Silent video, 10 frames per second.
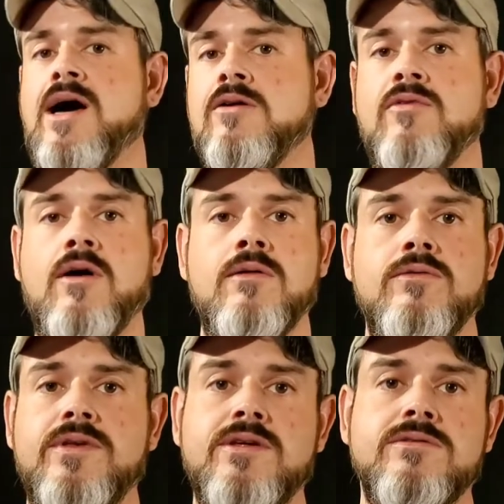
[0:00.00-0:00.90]
out of
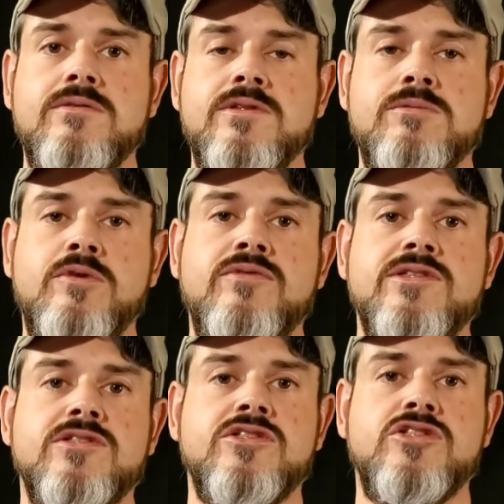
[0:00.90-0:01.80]
all of these. This
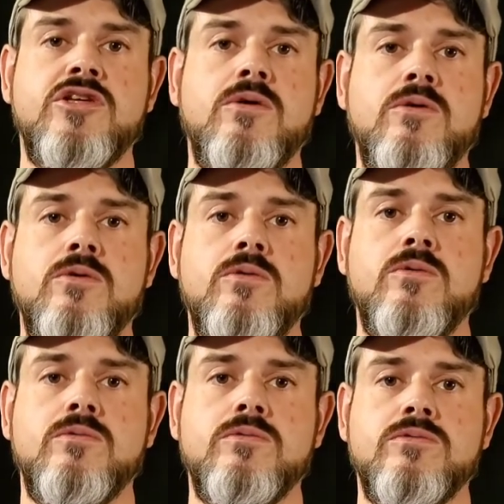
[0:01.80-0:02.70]
movie's
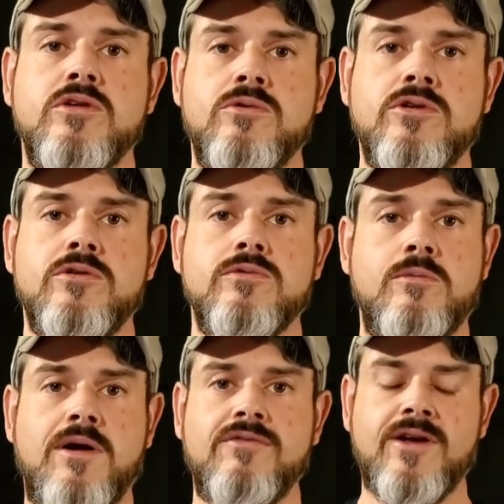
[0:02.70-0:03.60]
so so good. It's
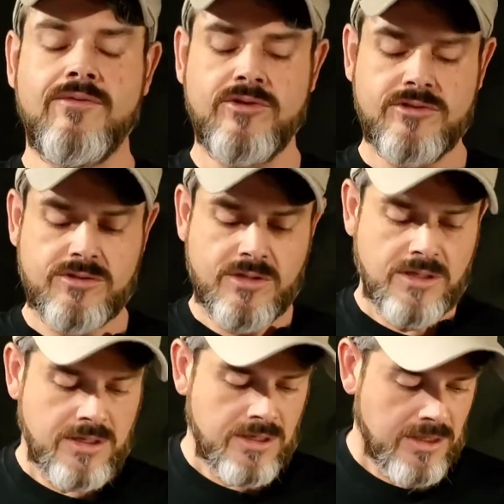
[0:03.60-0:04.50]
one of my favorites.
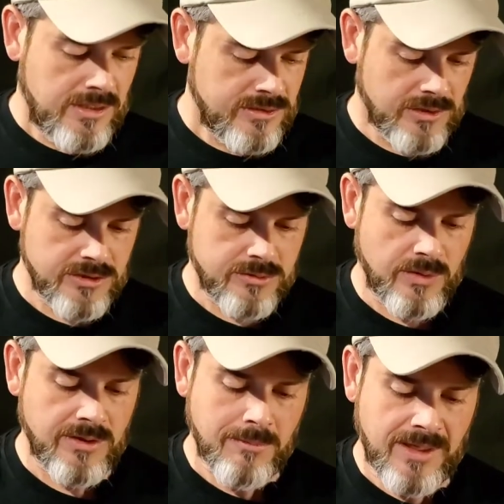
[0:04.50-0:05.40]
So I just
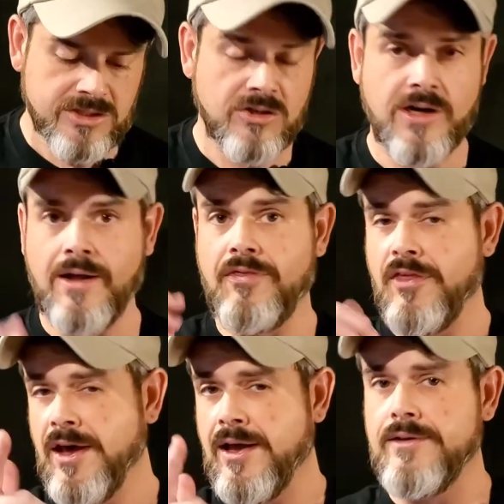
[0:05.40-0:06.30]
wanted to make sure I got
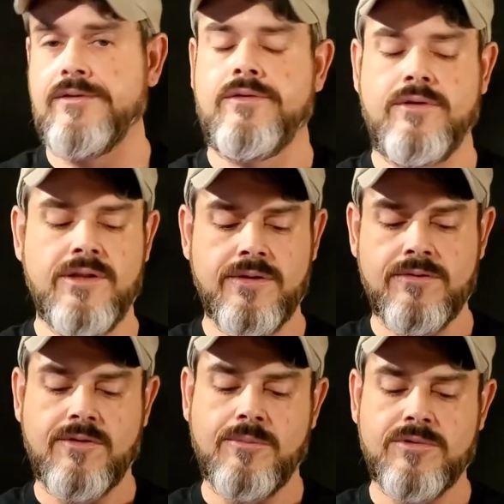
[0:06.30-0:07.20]
that in
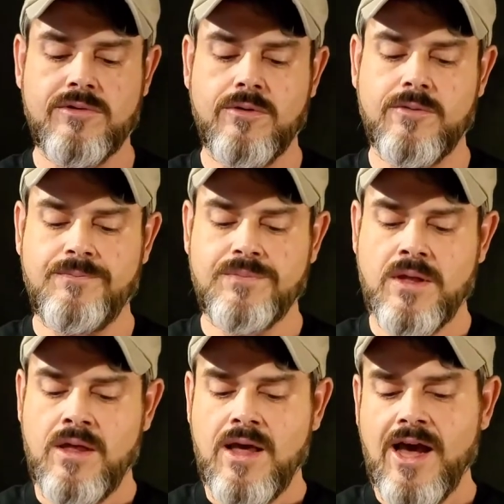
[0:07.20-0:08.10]
this episode.
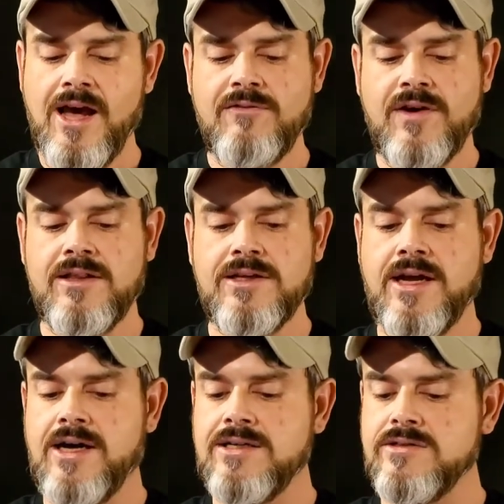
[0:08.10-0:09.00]
And finally,
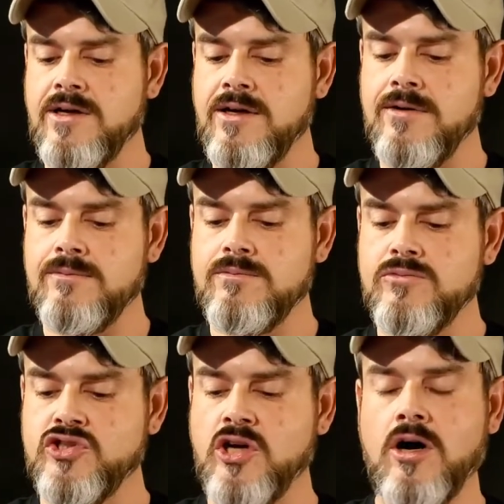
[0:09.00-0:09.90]
guys, uh,
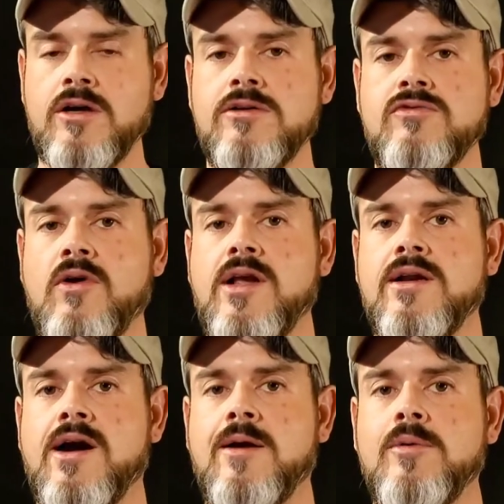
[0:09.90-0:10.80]
John
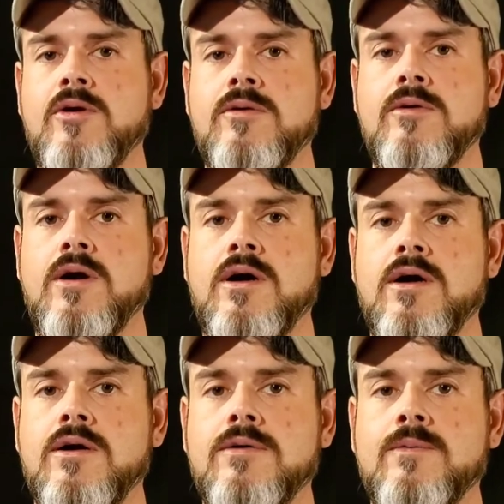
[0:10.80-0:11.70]
Frankenheimer
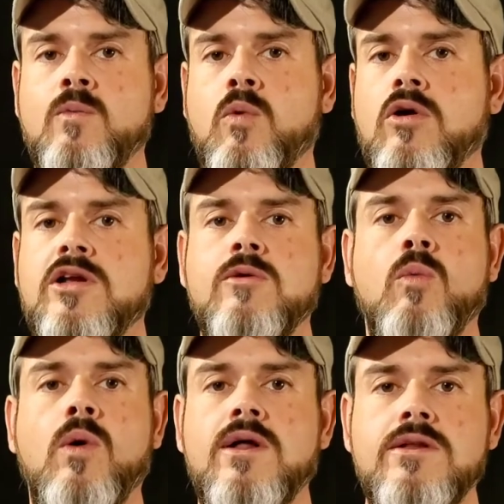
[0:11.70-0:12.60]
uh,
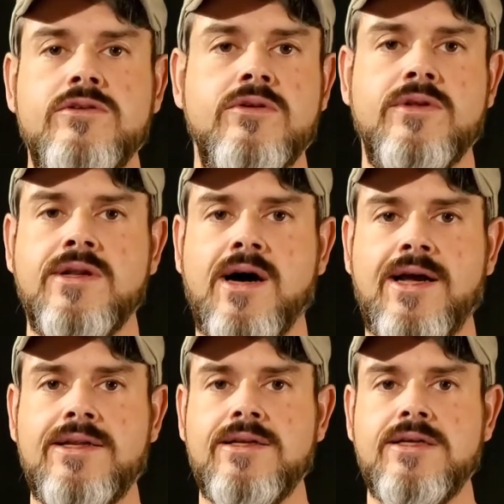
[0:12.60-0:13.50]
working well into the
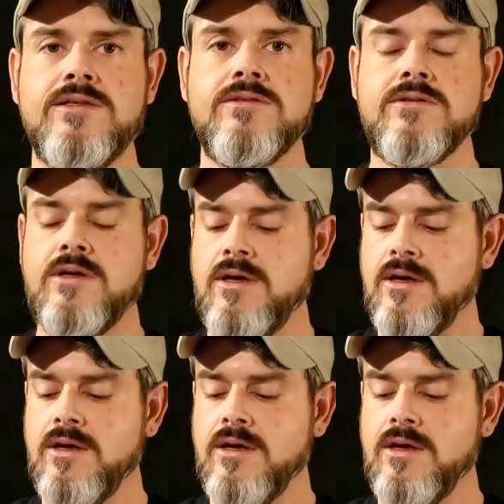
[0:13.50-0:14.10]
90s.